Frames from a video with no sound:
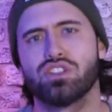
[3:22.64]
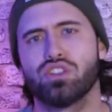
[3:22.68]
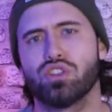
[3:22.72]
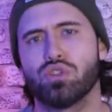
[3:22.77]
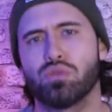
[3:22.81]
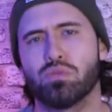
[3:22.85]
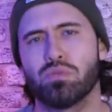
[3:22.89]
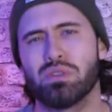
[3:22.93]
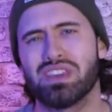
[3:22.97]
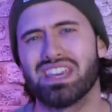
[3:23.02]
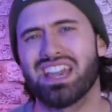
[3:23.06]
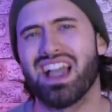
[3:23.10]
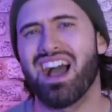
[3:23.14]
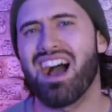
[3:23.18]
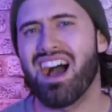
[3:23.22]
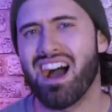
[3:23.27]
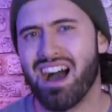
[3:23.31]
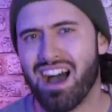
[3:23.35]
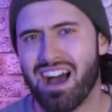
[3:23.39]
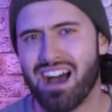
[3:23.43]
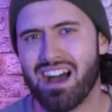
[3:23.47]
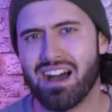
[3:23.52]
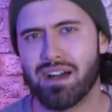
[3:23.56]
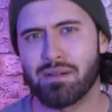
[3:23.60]
to be
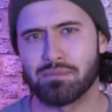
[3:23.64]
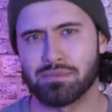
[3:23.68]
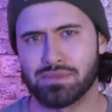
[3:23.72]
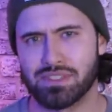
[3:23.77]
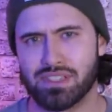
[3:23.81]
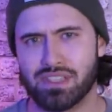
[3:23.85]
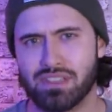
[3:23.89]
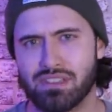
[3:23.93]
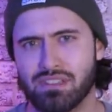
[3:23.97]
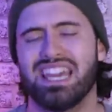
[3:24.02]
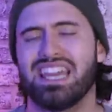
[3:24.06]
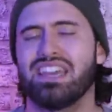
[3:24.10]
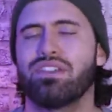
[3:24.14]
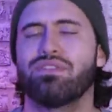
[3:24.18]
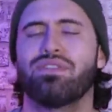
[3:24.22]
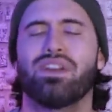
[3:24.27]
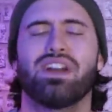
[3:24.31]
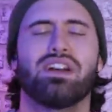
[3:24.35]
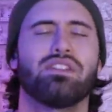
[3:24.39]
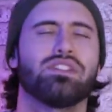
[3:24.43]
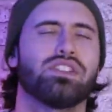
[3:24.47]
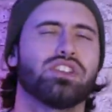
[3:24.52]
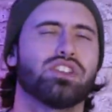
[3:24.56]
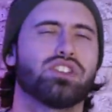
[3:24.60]
armed. He
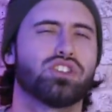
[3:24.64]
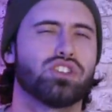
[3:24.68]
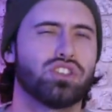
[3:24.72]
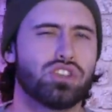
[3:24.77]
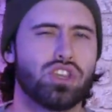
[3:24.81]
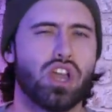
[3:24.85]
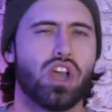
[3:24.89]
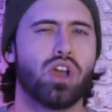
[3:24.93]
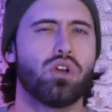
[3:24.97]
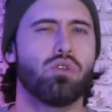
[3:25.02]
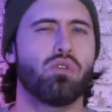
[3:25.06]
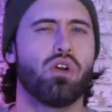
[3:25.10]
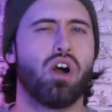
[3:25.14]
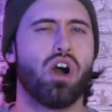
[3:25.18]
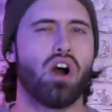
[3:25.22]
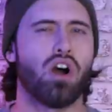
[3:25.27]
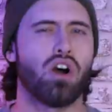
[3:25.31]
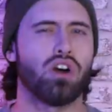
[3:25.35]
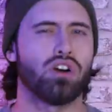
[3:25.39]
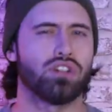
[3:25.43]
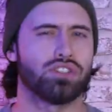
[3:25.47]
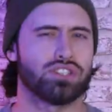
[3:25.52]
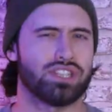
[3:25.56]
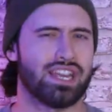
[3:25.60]
found this so
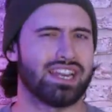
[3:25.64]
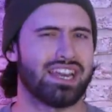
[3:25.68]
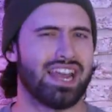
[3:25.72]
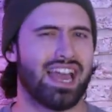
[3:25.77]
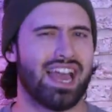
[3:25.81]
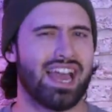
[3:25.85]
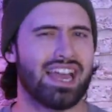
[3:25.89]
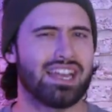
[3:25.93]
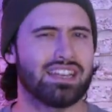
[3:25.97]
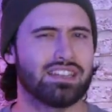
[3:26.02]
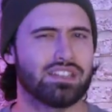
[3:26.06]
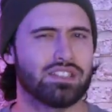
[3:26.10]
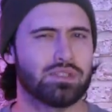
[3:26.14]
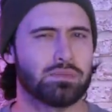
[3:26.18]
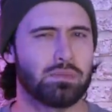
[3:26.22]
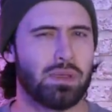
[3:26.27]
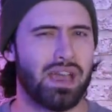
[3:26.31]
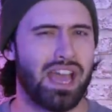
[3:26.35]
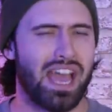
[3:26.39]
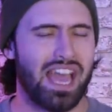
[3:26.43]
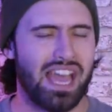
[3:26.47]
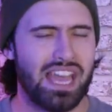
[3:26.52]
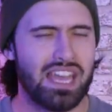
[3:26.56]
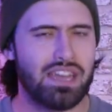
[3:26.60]
odd and Anders'
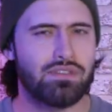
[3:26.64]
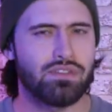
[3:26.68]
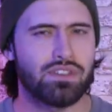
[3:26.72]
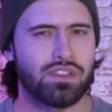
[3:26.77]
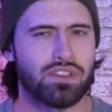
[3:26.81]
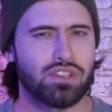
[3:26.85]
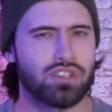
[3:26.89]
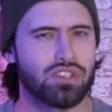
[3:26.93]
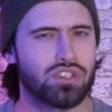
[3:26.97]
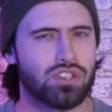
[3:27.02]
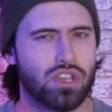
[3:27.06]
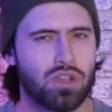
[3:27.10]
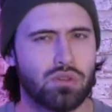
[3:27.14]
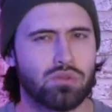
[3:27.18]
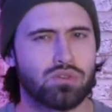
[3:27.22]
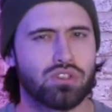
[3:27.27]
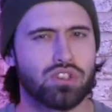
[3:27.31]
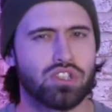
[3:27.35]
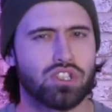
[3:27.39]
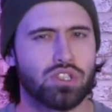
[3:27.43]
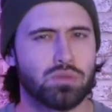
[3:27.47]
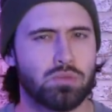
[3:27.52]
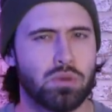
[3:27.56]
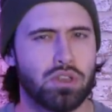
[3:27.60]
behaviour so
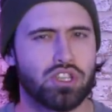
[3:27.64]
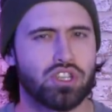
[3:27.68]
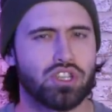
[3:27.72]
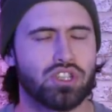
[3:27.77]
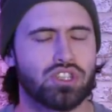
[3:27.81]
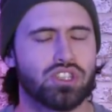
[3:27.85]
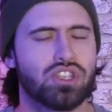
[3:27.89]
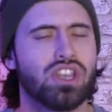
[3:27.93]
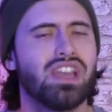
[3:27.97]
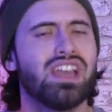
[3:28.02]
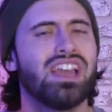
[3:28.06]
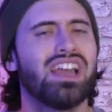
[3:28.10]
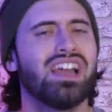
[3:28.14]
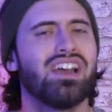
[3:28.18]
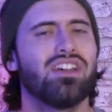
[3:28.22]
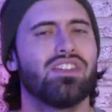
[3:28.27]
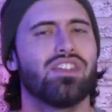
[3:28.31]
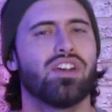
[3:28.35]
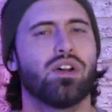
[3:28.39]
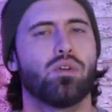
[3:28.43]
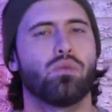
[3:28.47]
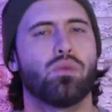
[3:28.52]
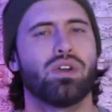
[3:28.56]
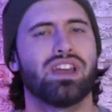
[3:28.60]
suspicious
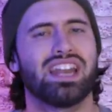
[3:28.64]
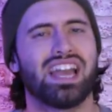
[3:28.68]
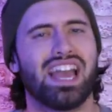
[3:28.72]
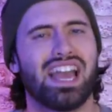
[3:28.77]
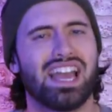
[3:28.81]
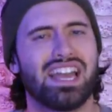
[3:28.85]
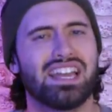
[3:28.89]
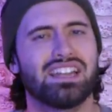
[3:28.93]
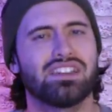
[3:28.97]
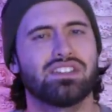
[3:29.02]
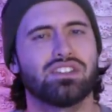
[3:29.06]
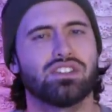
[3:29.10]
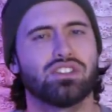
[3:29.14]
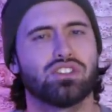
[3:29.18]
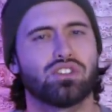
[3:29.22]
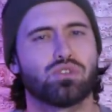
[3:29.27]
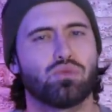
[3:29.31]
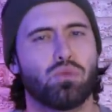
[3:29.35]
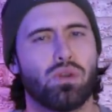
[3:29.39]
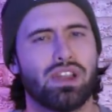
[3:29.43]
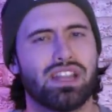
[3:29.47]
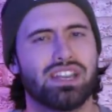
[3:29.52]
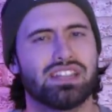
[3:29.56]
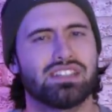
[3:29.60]
that when Anders
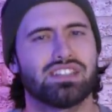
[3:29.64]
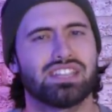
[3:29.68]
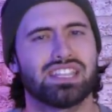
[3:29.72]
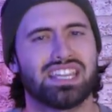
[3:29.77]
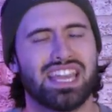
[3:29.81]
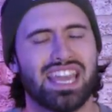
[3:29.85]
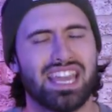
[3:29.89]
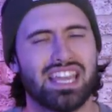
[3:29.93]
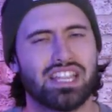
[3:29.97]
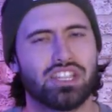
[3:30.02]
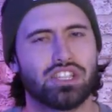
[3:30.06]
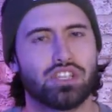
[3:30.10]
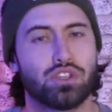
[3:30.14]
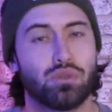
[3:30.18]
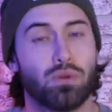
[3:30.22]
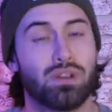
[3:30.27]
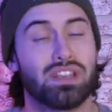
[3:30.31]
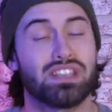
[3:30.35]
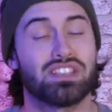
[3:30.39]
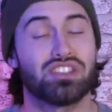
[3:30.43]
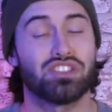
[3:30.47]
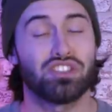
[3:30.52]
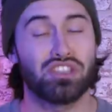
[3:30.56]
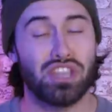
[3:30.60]
went to get into
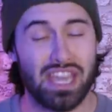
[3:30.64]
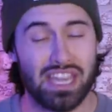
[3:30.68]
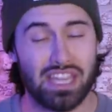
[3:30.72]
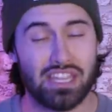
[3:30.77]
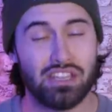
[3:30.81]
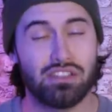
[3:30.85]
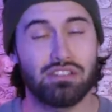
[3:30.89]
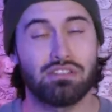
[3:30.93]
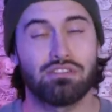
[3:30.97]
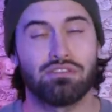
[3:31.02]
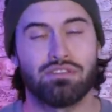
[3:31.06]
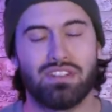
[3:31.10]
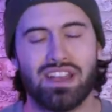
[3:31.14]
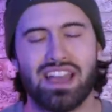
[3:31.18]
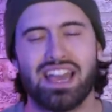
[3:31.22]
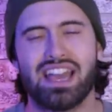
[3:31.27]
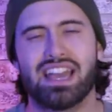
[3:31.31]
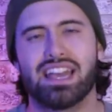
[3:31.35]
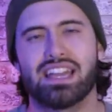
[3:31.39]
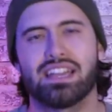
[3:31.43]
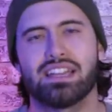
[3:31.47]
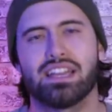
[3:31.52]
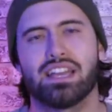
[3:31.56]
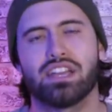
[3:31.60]
a second
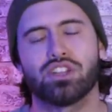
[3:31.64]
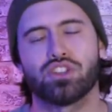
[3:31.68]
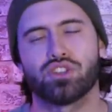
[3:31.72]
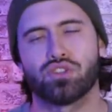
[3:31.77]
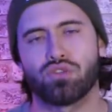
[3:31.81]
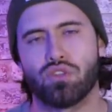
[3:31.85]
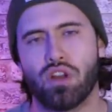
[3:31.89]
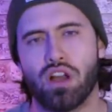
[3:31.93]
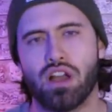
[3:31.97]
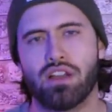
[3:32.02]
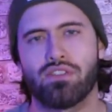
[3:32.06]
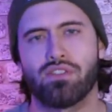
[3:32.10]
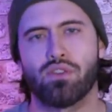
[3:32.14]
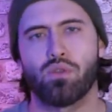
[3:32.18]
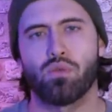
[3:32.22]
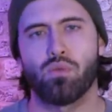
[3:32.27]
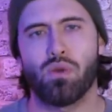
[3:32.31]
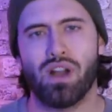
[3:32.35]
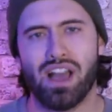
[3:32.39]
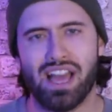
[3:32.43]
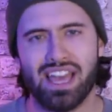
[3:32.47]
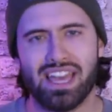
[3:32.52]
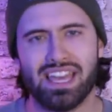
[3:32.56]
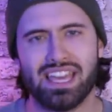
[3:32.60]
van and drive
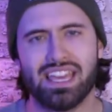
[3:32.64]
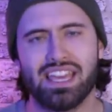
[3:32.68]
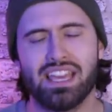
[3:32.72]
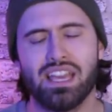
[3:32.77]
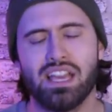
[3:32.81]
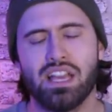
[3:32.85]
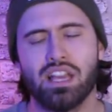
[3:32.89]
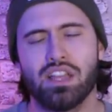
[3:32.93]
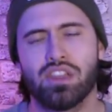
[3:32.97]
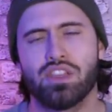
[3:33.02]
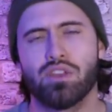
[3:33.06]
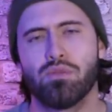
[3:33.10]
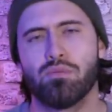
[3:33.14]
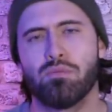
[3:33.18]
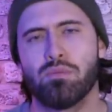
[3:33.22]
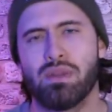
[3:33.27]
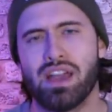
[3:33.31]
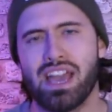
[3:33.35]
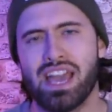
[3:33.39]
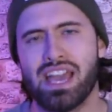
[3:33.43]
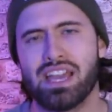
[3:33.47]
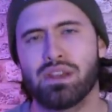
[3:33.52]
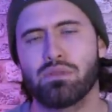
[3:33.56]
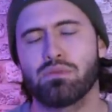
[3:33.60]
away, the
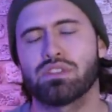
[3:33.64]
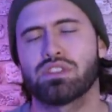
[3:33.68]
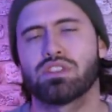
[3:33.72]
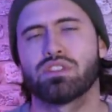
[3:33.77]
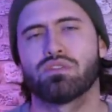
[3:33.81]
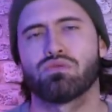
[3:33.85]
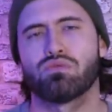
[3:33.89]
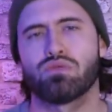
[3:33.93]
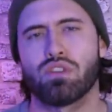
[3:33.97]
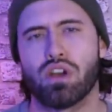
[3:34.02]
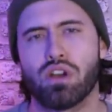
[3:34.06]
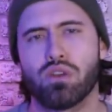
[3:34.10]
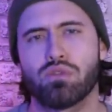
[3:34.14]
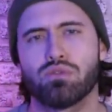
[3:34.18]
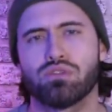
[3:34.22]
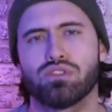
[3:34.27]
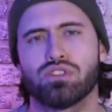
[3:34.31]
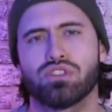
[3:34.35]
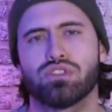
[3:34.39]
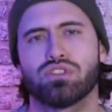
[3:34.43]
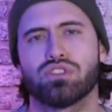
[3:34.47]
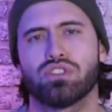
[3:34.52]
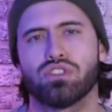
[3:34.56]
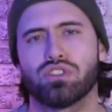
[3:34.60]
man with the
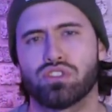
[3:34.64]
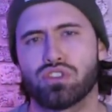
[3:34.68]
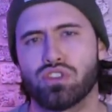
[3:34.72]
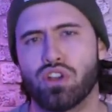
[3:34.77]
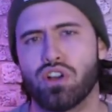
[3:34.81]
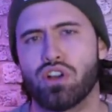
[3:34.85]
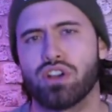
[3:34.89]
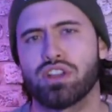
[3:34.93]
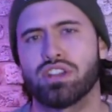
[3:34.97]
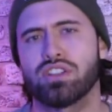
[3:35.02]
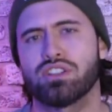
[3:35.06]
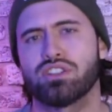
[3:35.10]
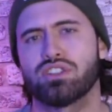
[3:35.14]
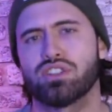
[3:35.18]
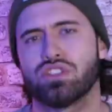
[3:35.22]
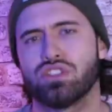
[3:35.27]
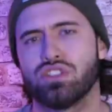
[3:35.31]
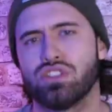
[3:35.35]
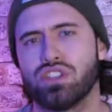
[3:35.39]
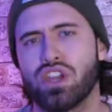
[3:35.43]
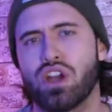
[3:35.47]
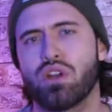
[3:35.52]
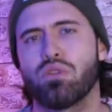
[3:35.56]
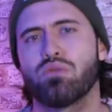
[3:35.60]
roses decided to
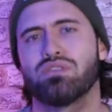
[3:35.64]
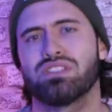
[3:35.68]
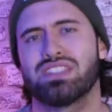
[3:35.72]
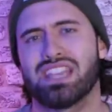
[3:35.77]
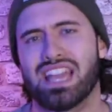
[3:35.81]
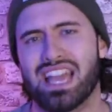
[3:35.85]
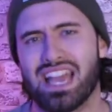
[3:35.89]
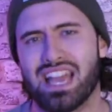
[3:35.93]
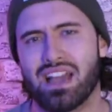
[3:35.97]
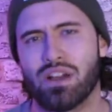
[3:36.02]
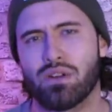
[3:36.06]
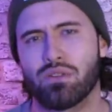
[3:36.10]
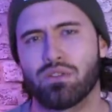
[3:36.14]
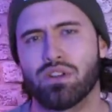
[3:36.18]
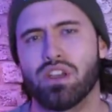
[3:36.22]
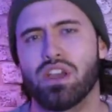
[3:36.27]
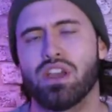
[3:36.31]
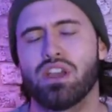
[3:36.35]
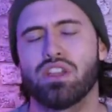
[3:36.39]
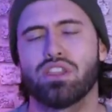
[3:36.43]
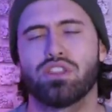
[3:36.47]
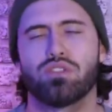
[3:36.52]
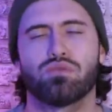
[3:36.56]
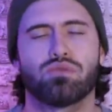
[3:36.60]
note down
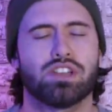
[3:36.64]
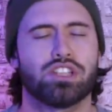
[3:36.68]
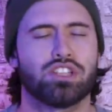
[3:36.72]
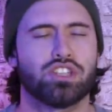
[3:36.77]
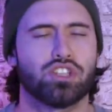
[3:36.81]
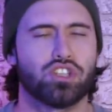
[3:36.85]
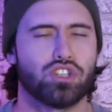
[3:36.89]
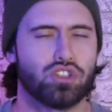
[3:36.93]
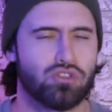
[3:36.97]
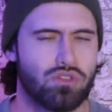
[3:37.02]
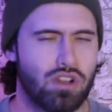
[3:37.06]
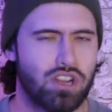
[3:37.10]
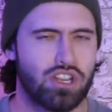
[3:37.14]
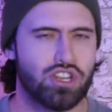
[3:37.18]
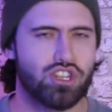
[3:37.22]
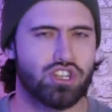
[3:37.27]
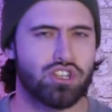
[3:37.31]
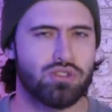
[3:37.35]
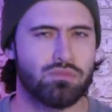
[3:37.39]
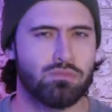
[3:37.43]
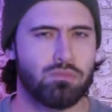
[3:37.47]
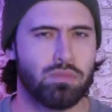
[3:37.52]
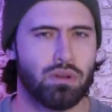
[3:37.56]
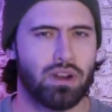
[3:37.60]
the
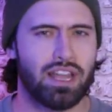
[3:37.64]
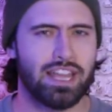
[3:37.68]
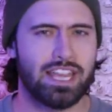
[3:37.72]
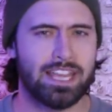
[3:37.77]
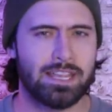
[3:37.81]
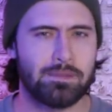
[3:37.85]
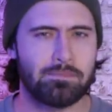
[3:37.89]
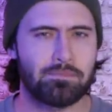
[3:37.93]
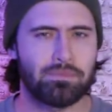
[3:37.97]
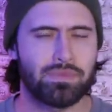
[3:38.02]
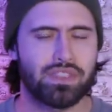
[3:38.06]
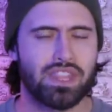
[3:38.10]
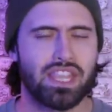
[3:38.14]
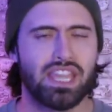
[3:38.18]
registration plate.